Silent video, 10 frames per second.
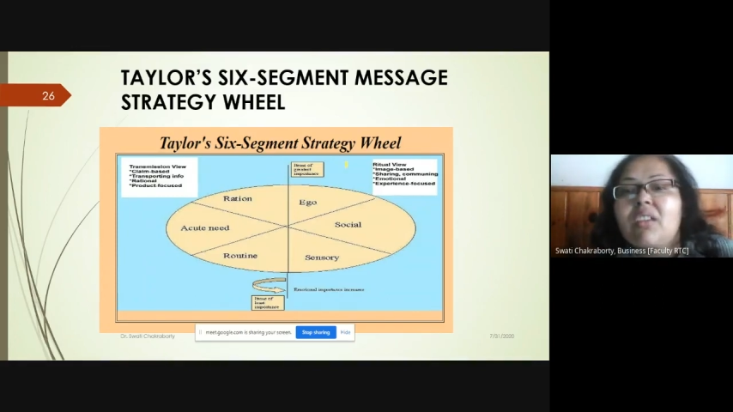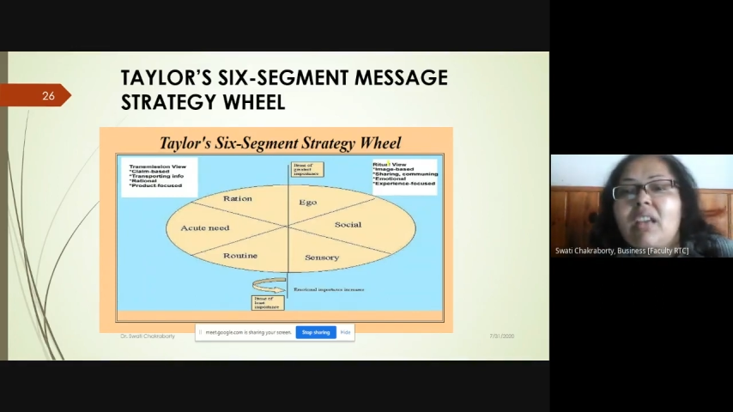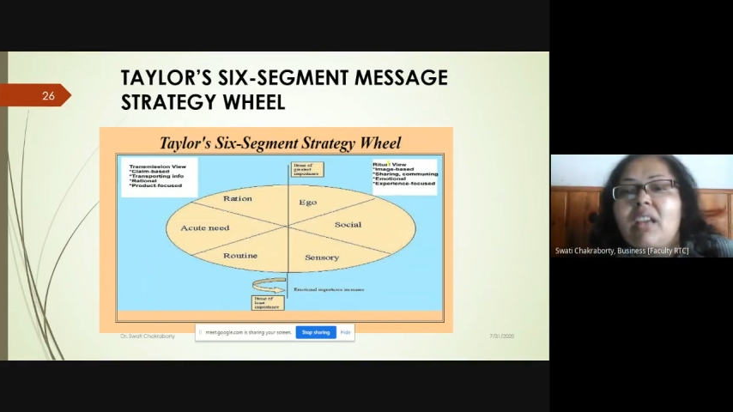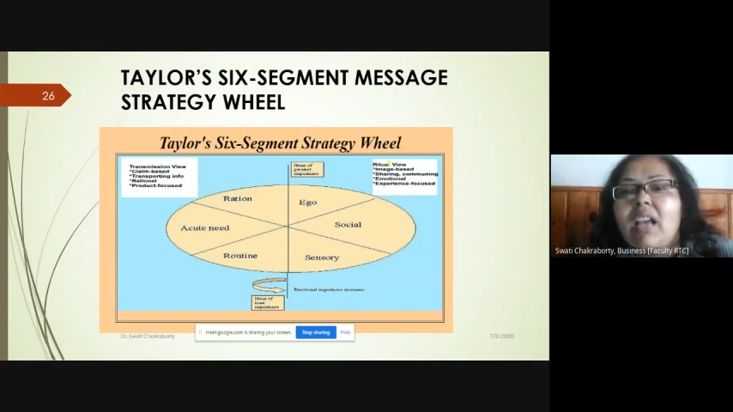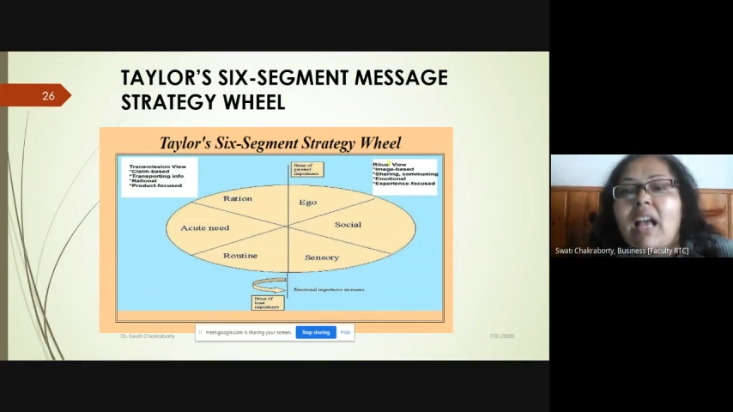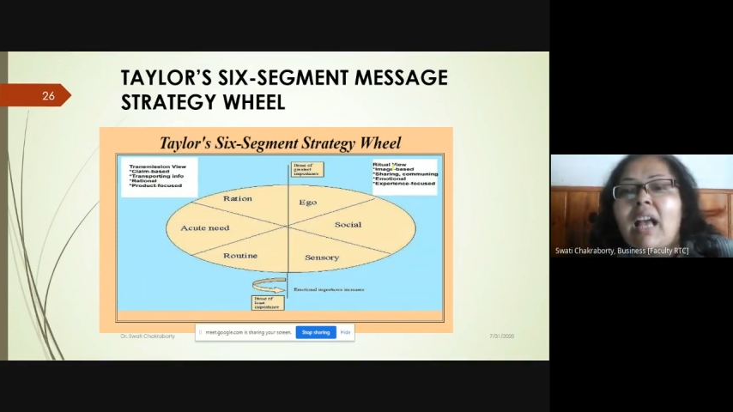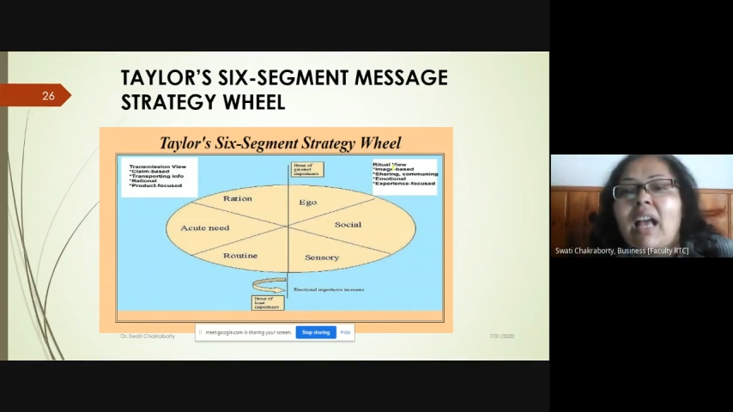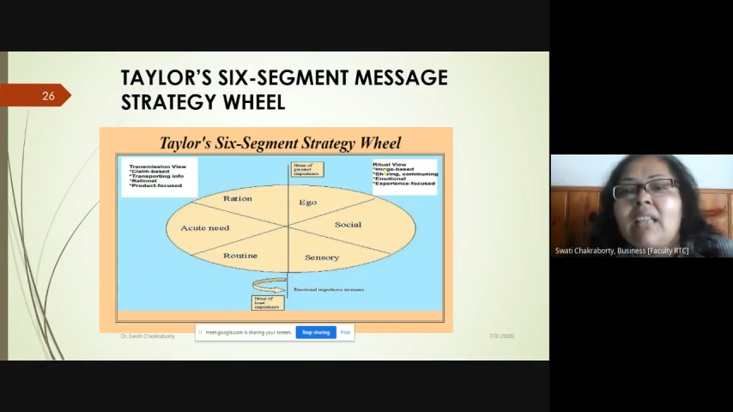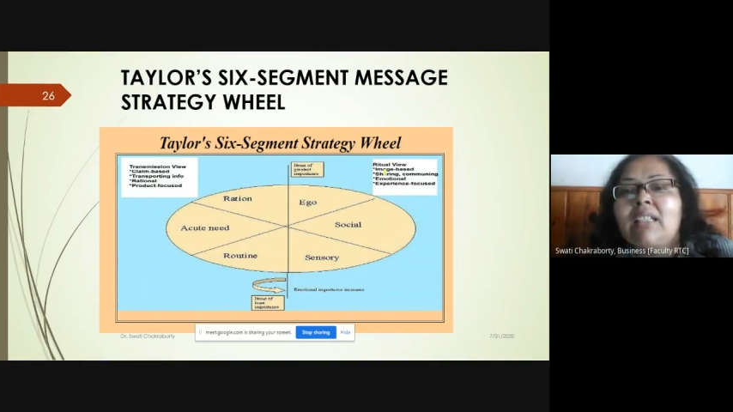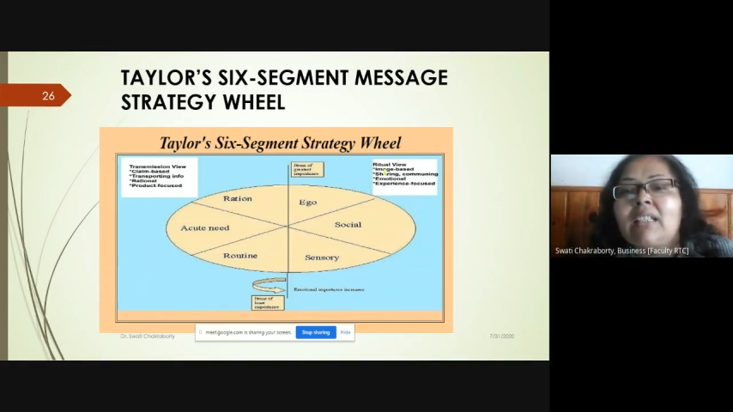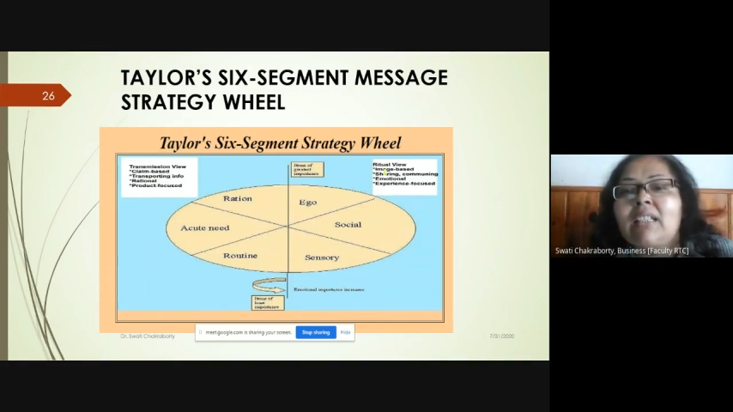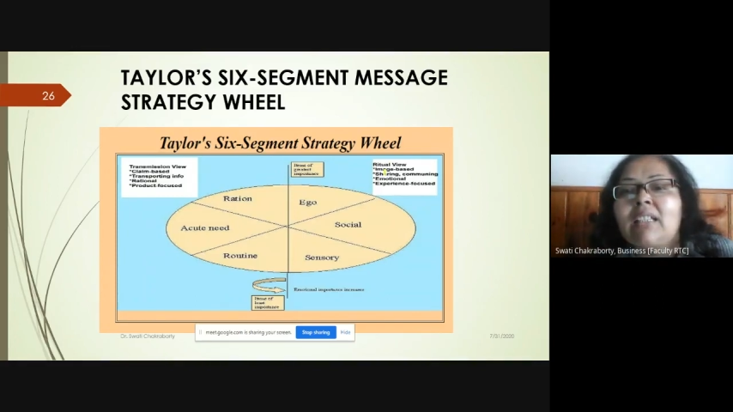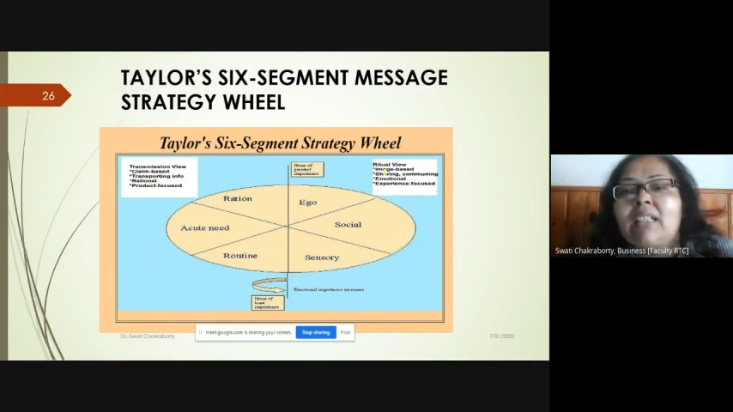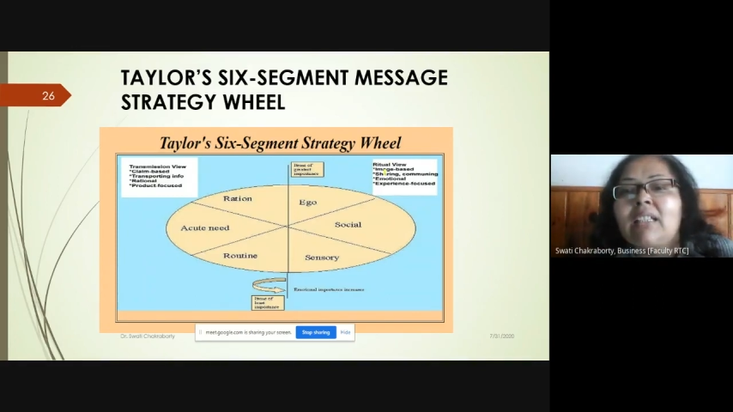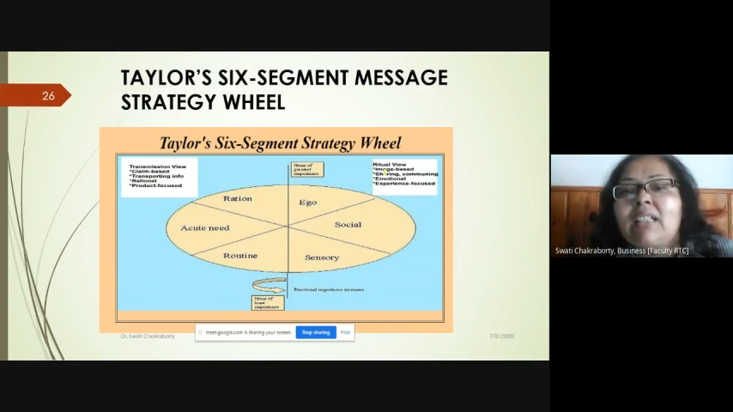And
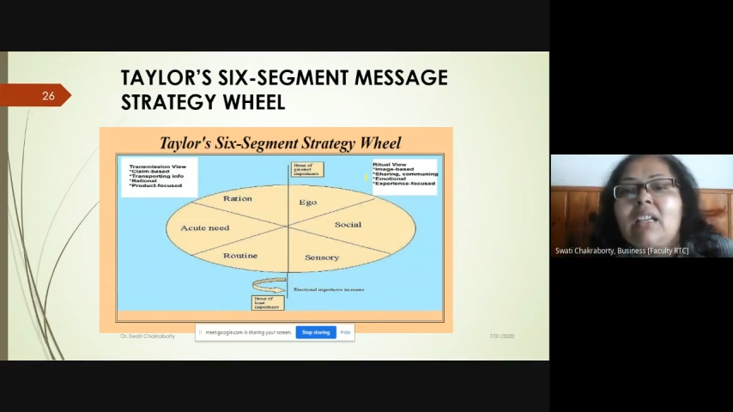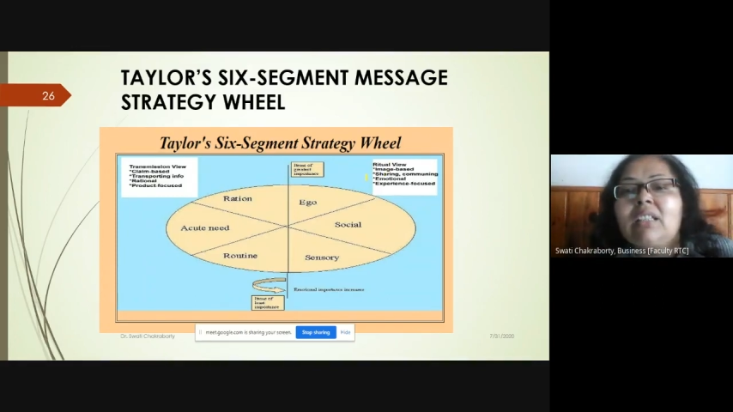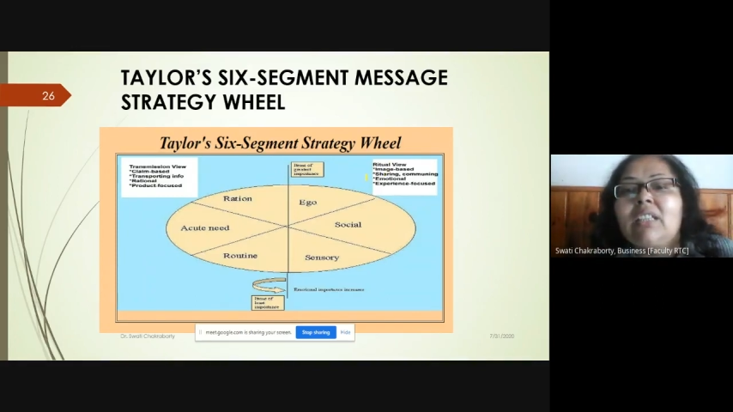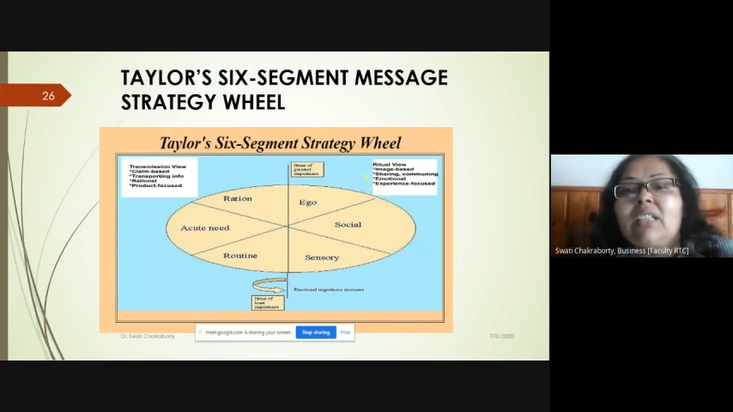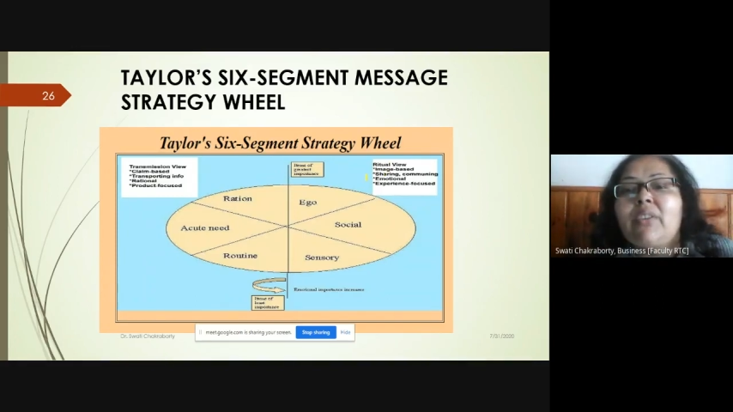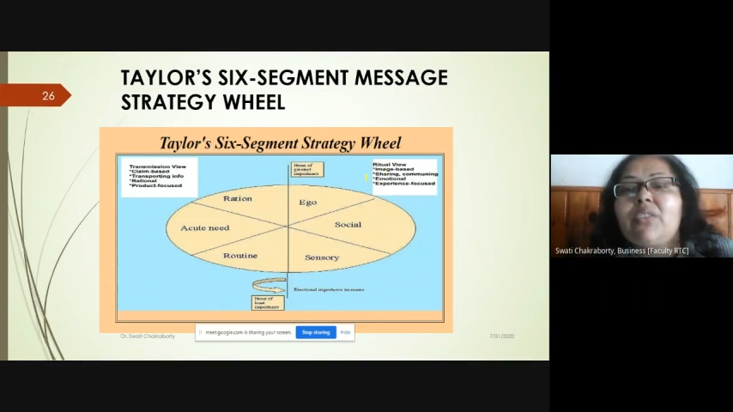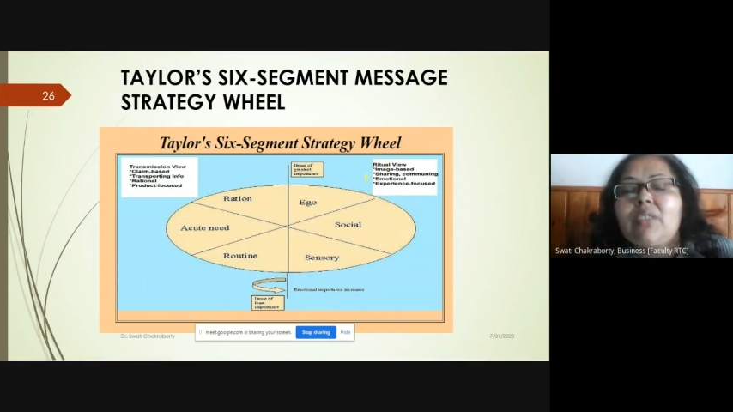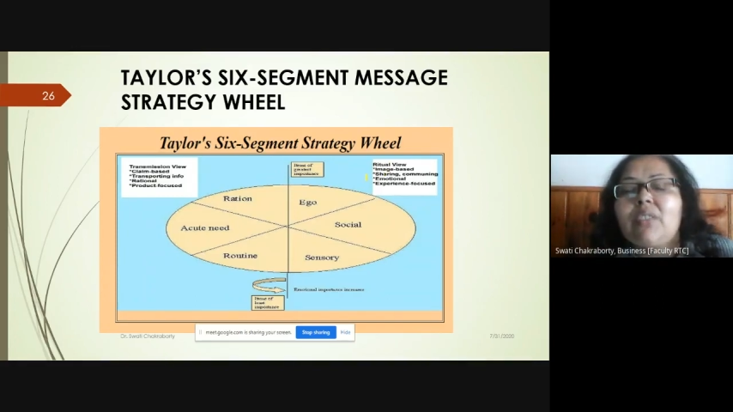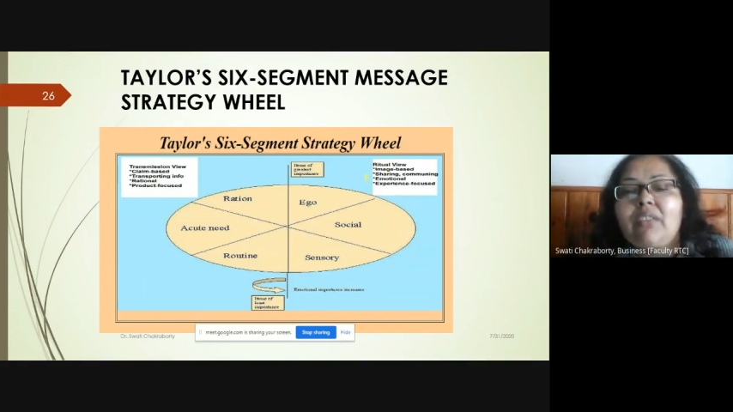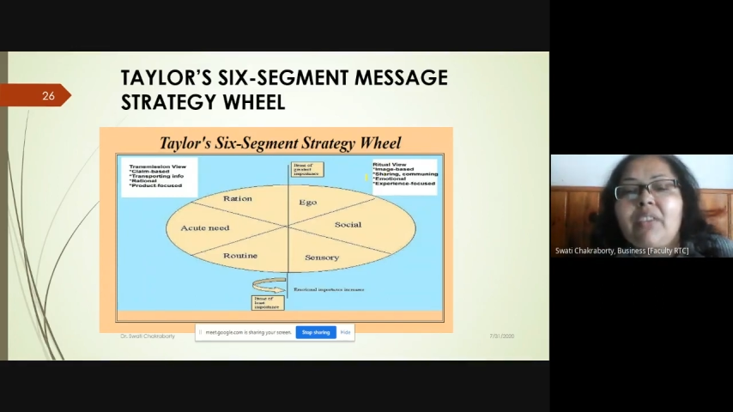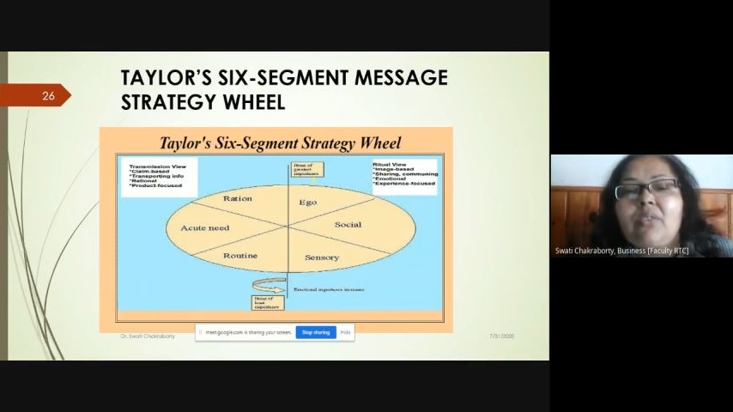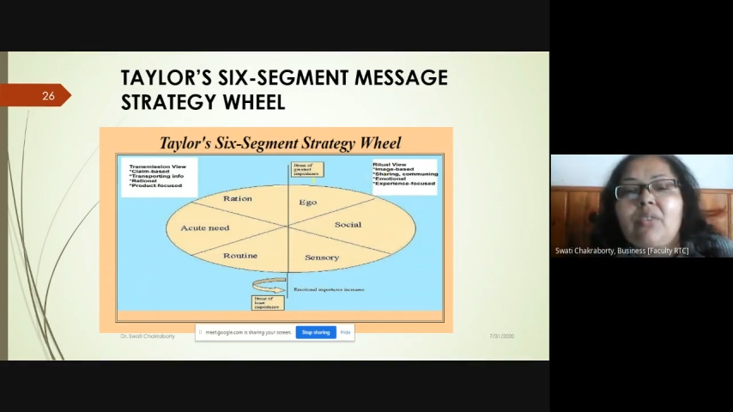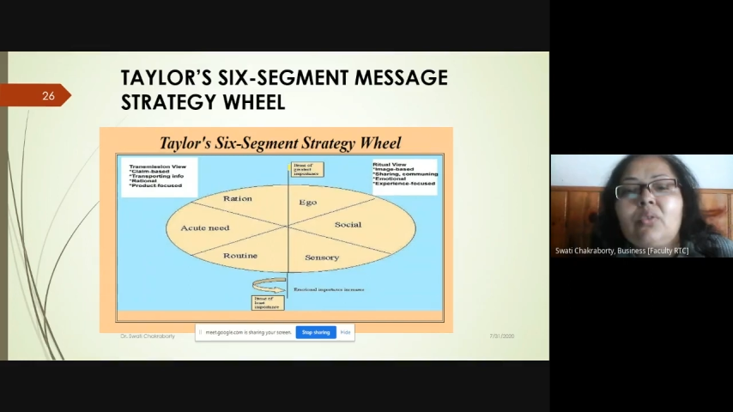the ritual view,